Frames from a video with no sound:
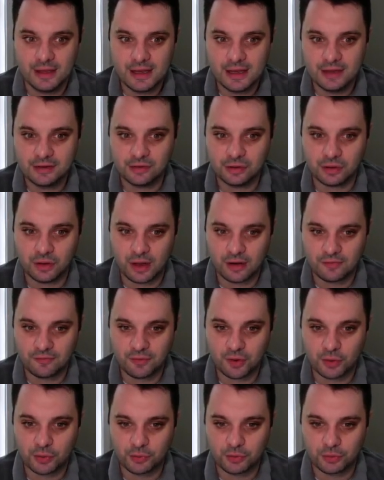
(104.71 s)
is a lot
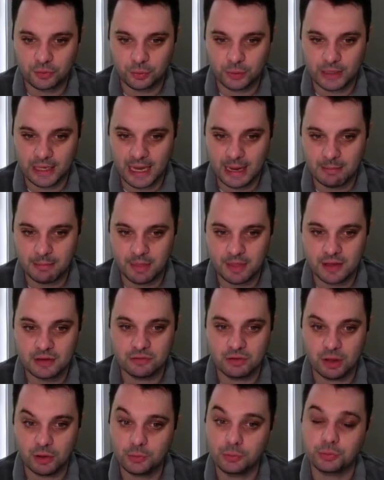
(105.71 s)
further into a game than these
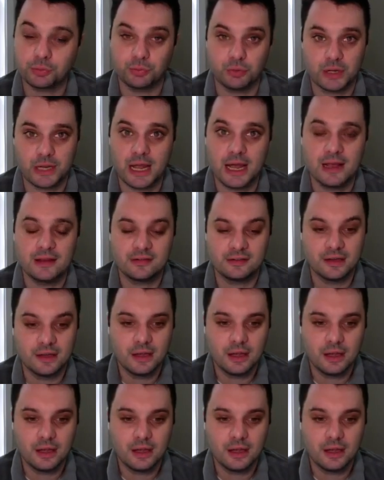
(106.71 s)
other three guys.